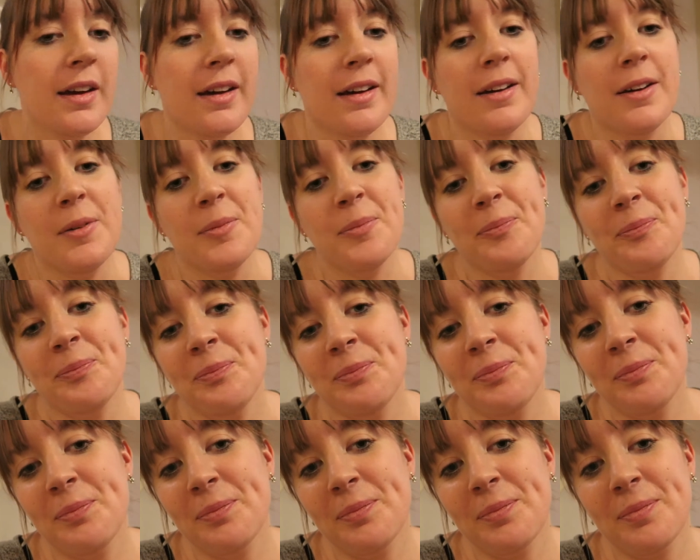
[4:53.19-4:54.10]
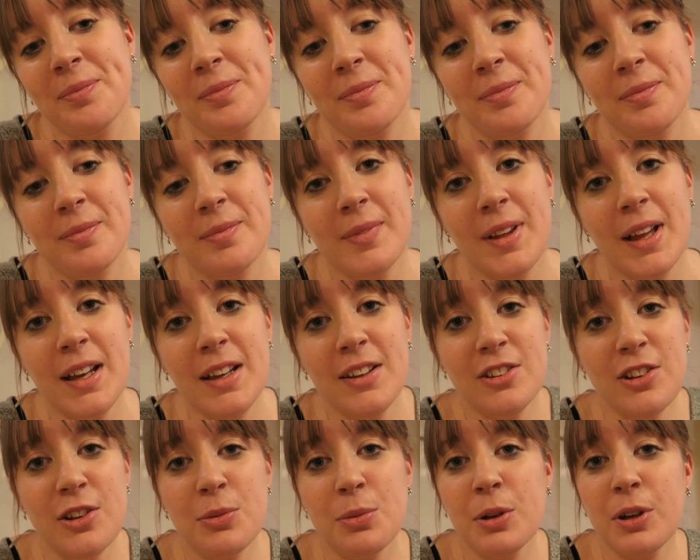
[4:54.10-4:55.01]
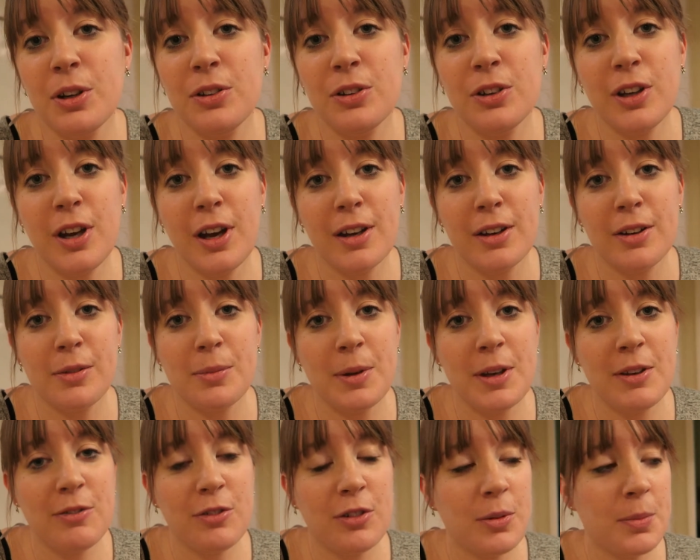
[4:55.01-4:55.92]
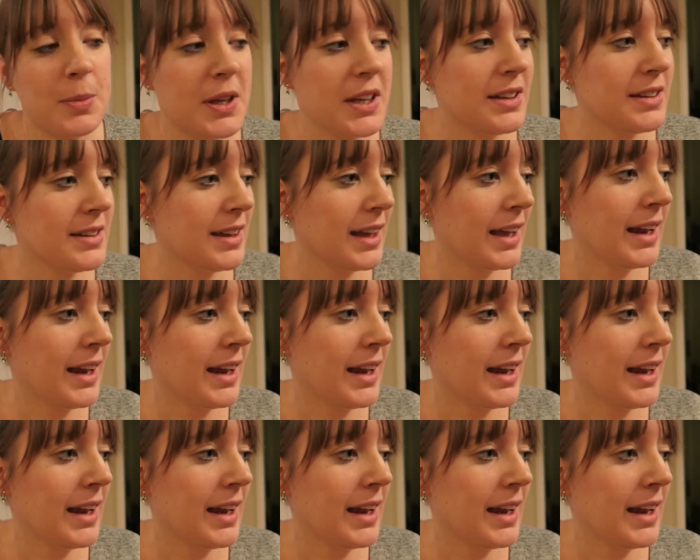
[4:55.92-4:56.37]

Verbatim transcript: Um, he just wanted to cuddle me for a bit